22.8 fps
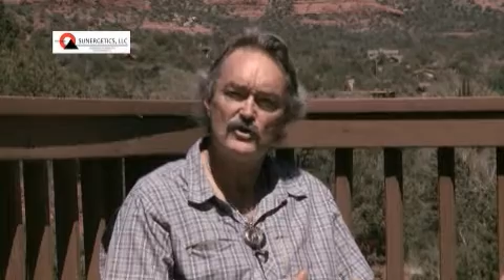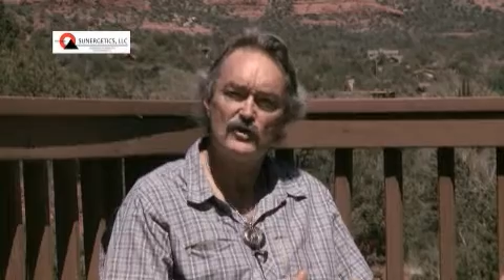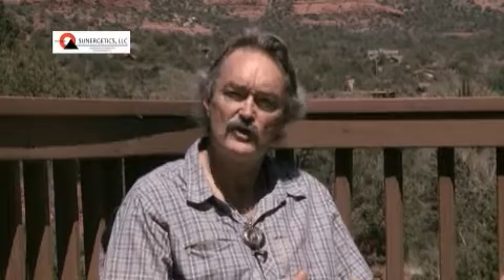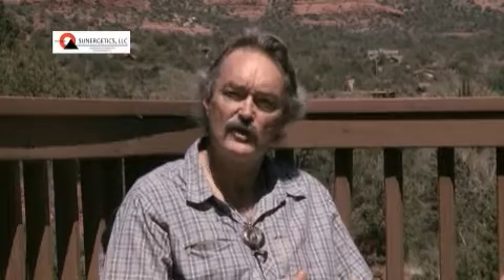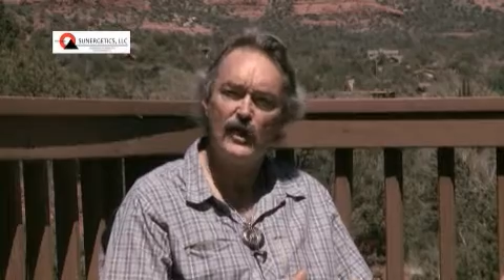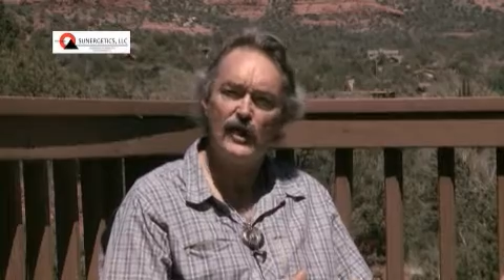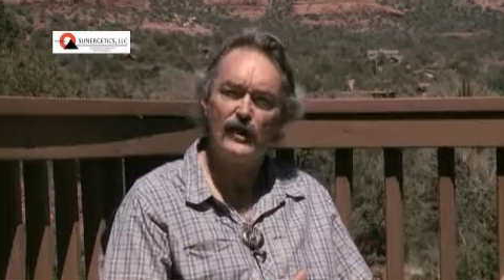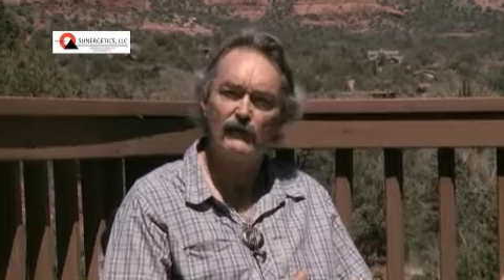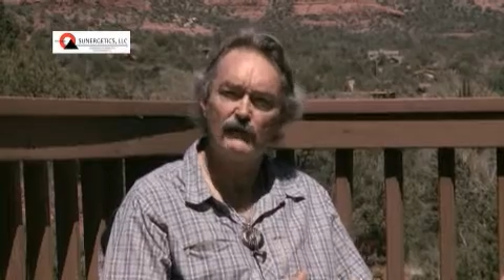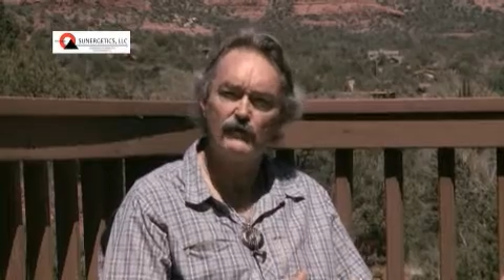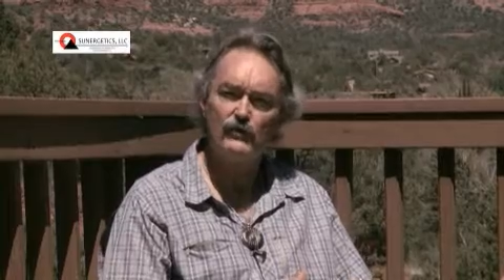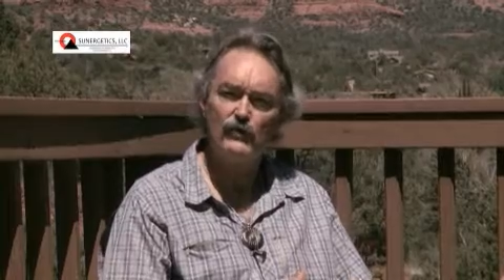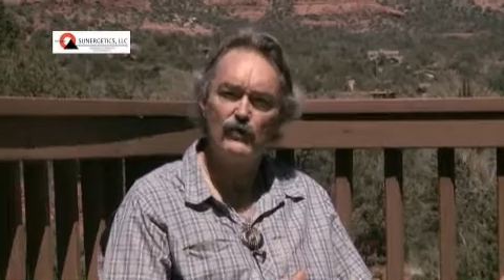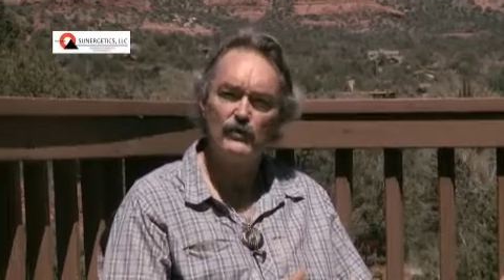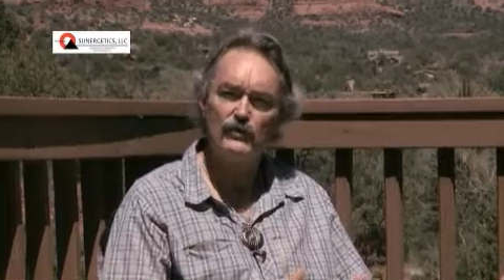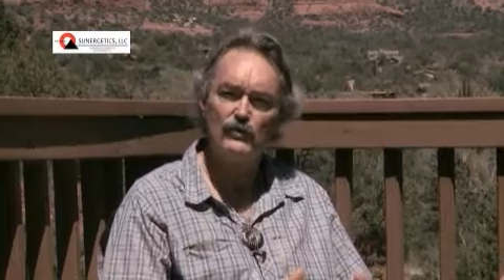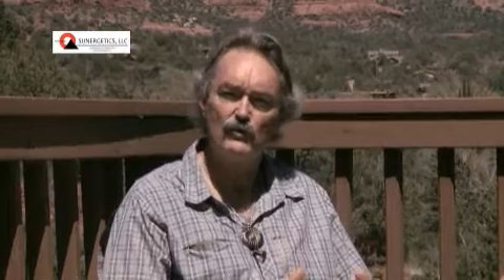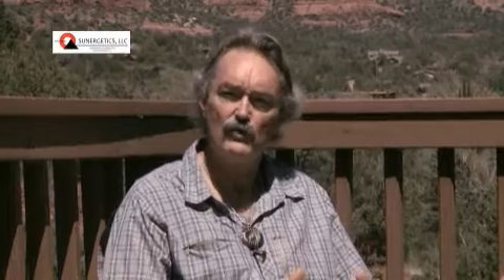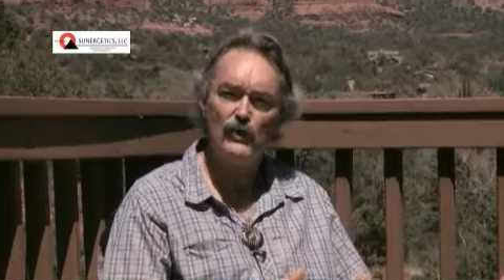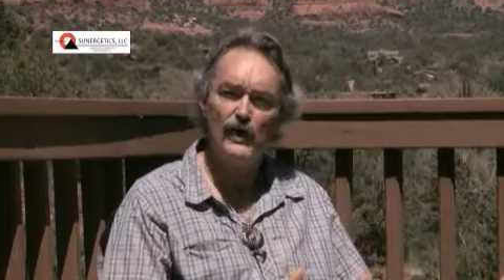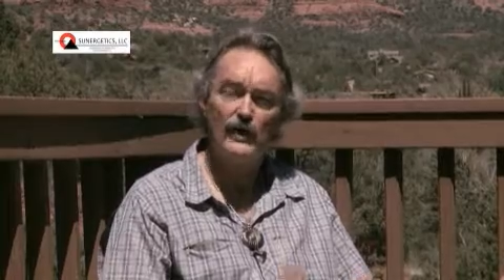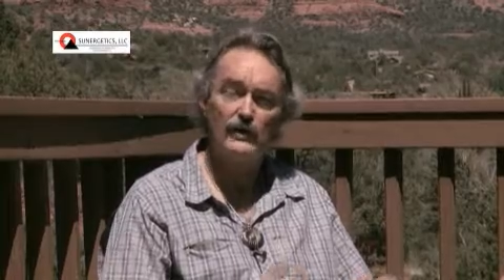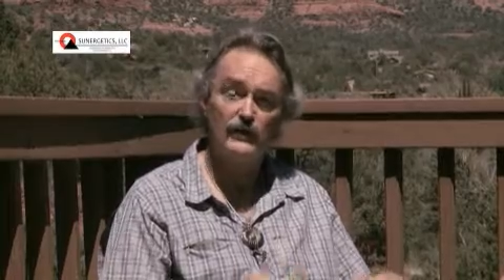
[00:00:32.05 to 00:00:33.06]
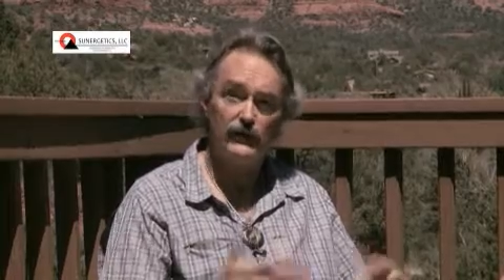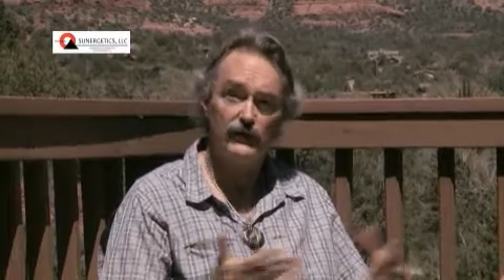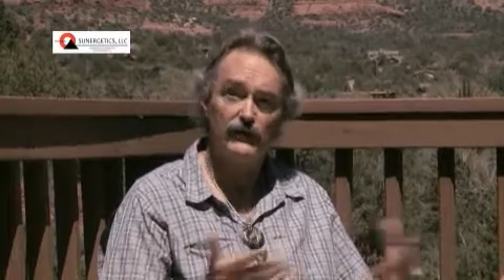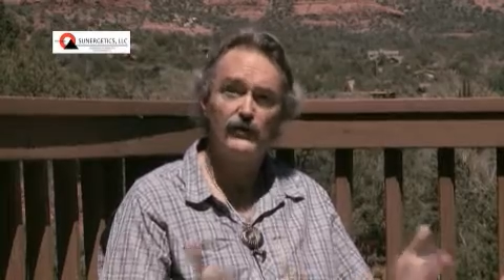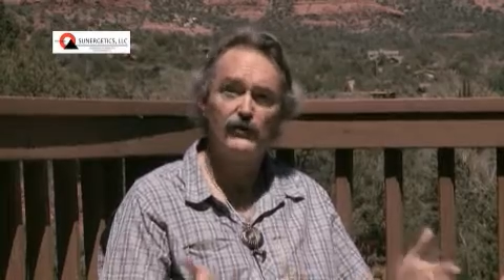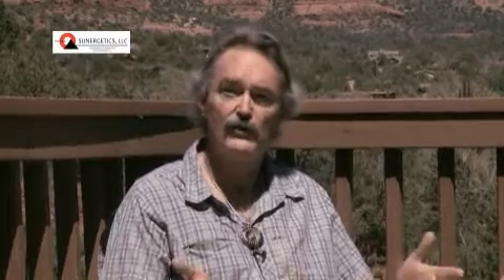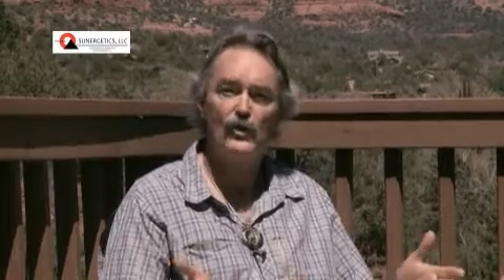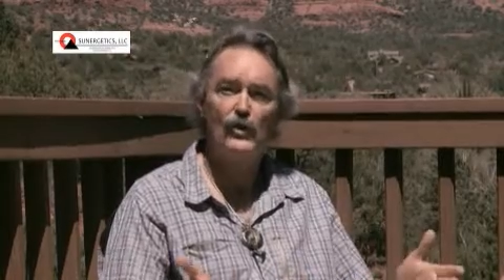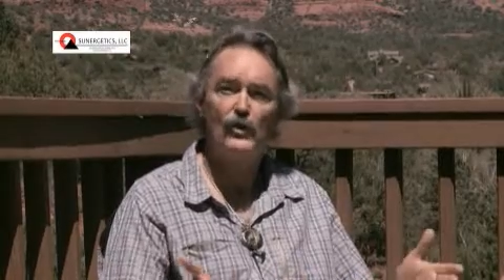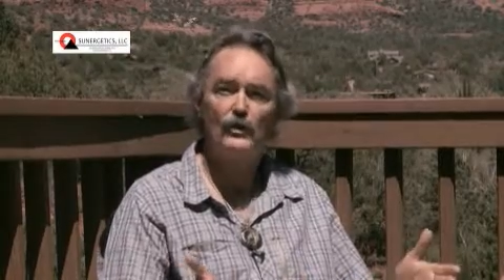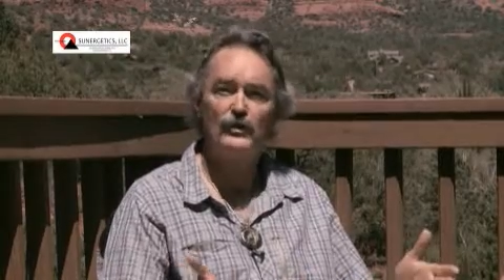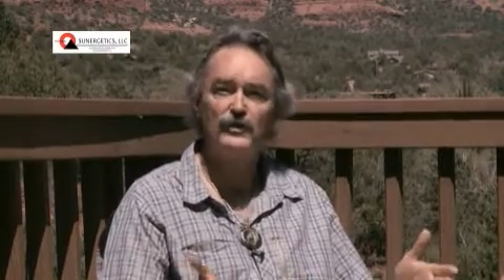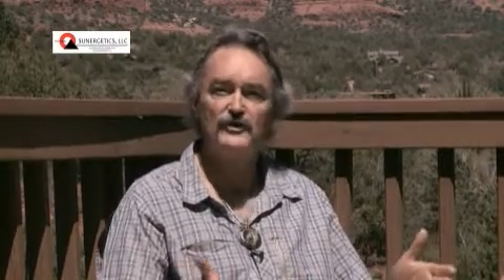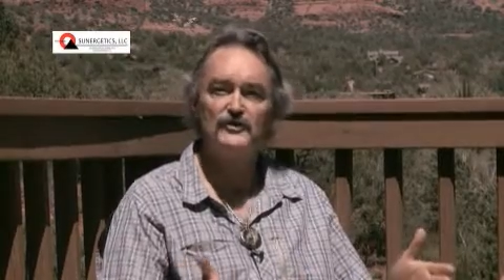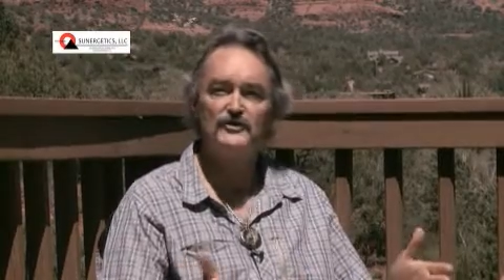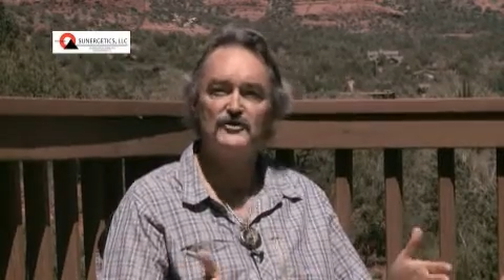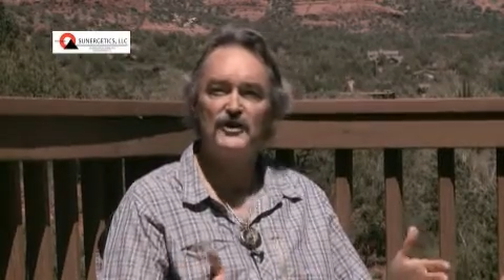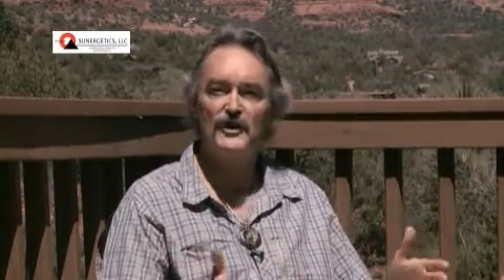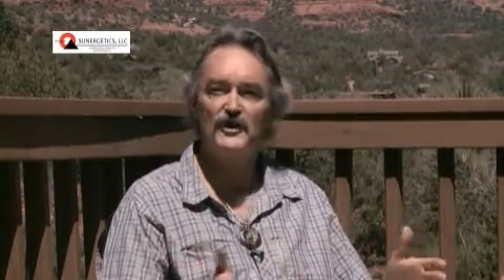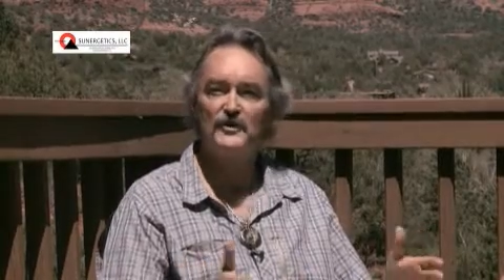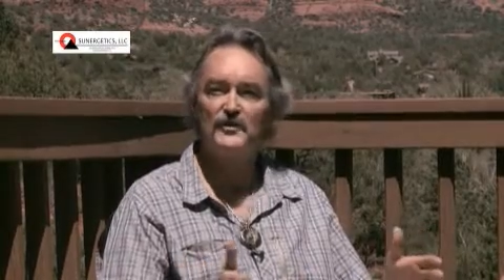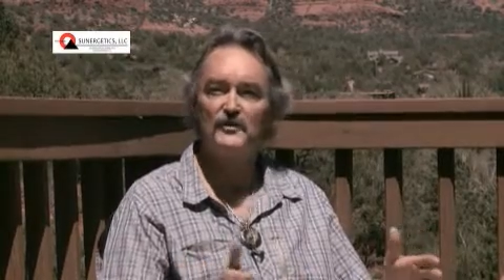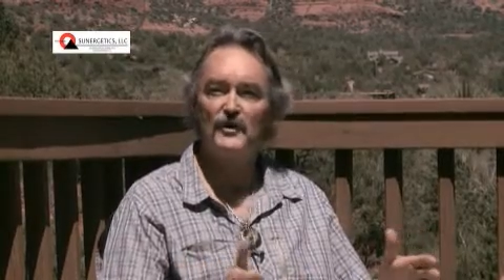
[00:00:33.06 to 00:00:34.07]
your gloves when you run, because it's cold in
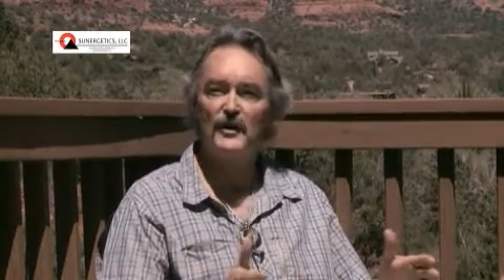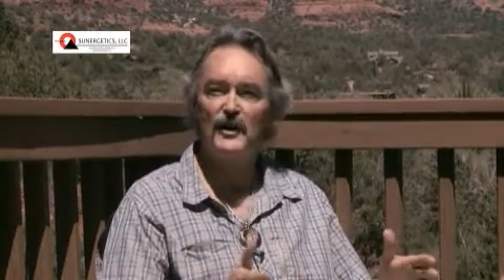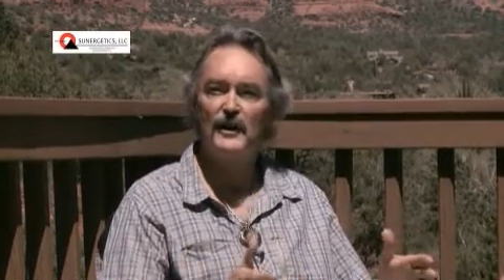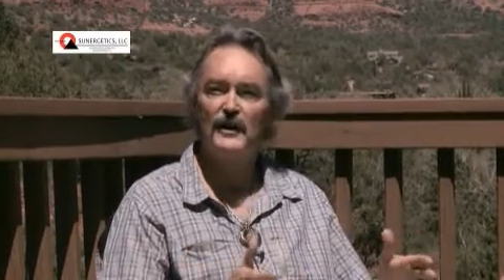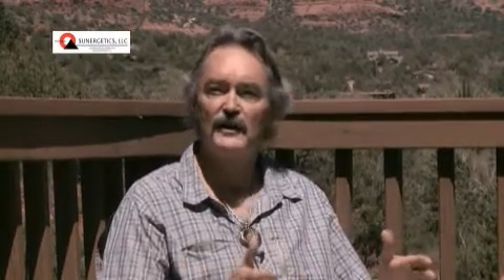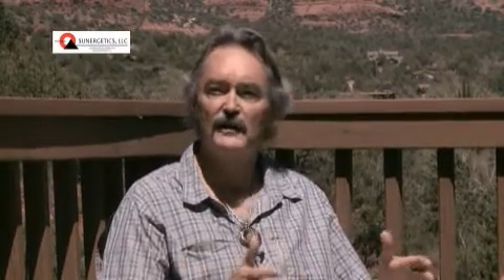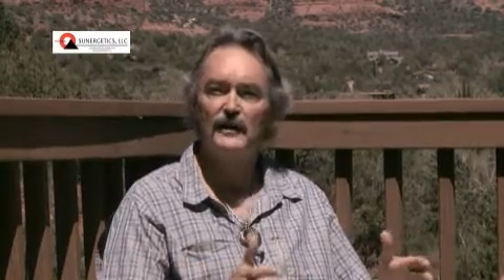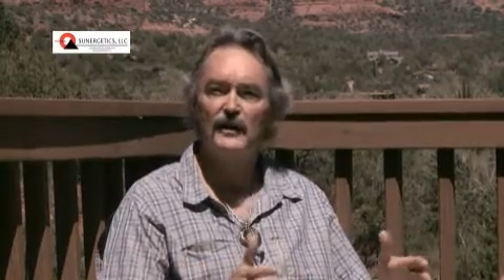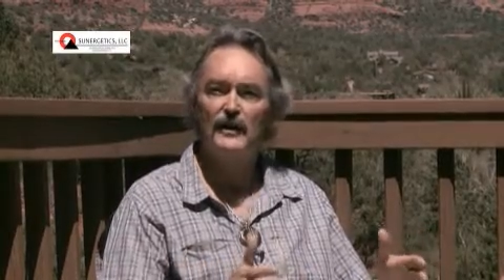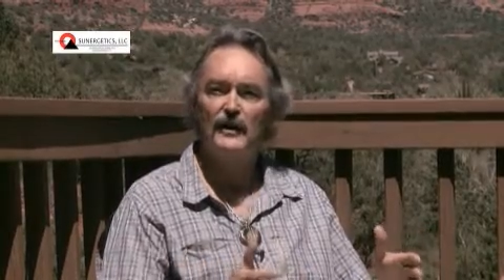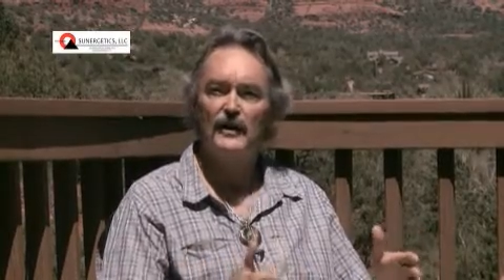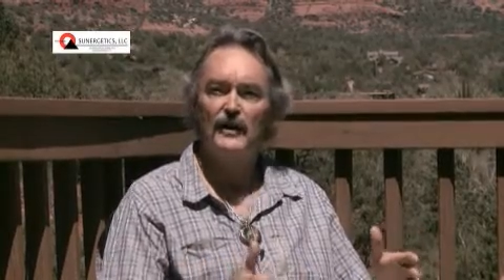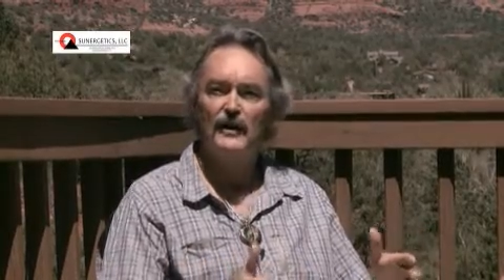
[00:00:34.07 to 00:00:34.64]
January,